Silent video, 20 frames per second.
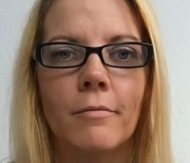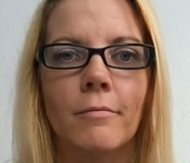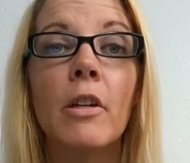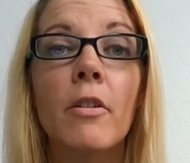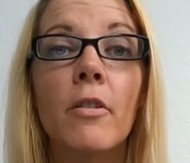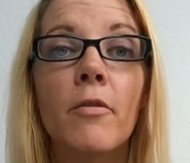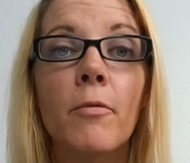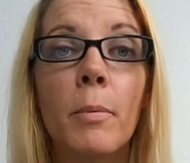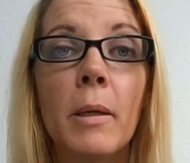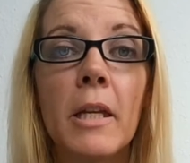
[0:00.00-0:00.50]

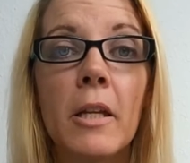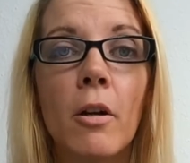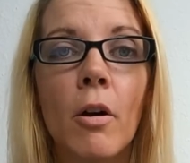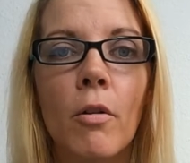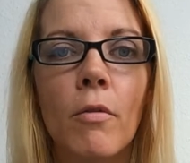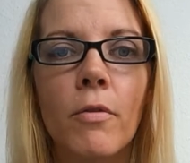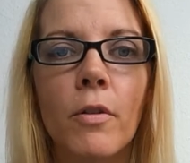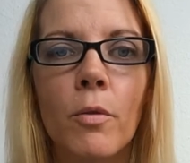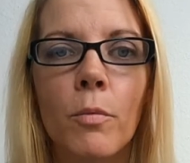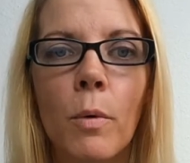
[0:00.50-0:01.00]
fear of being
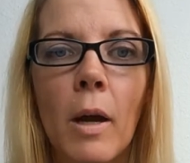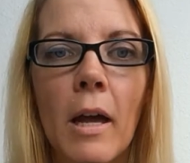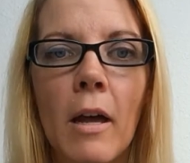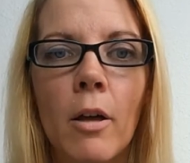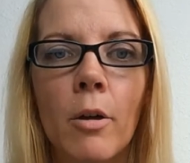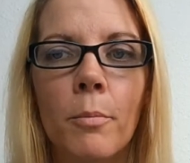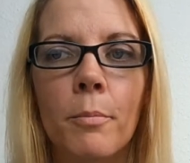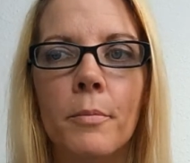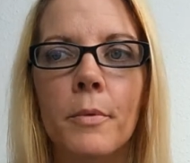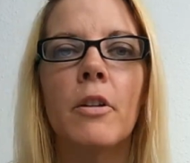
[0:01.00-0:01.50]

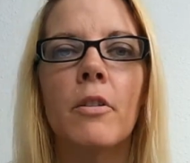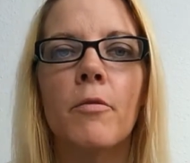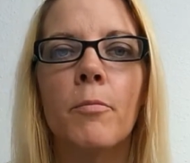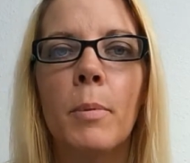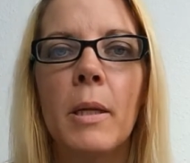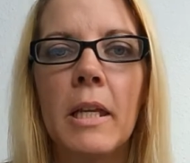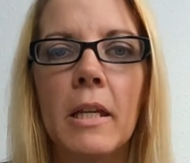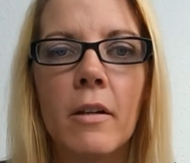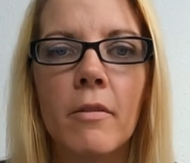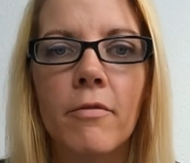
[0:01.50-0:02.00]
overwhelmed, fear of
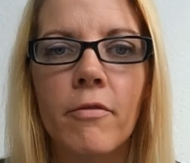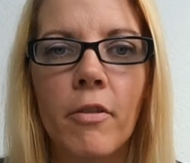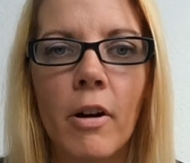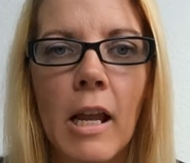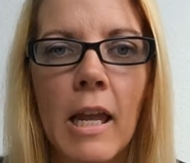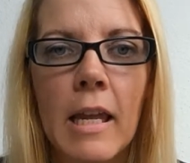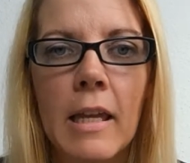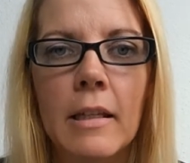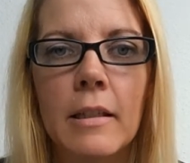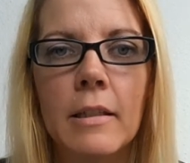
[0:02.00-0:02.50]
being
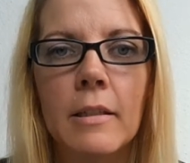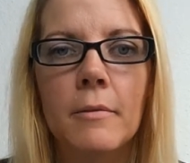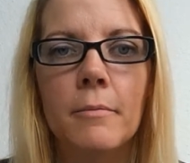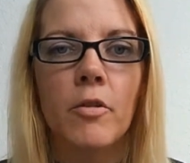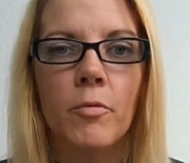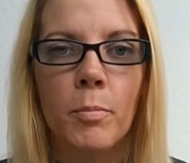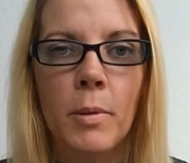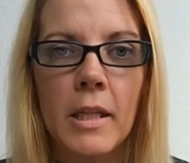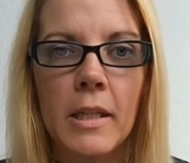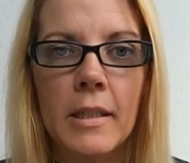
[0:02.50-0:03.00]
afraid,
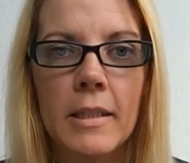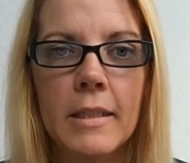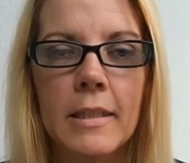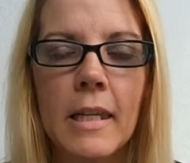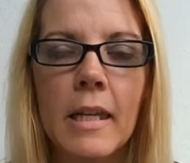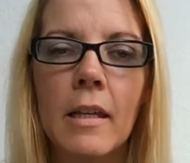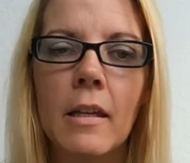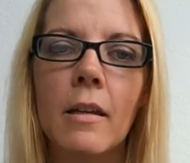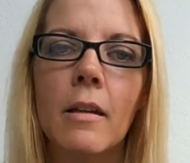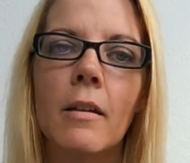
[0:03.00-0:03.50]
fear of being sick,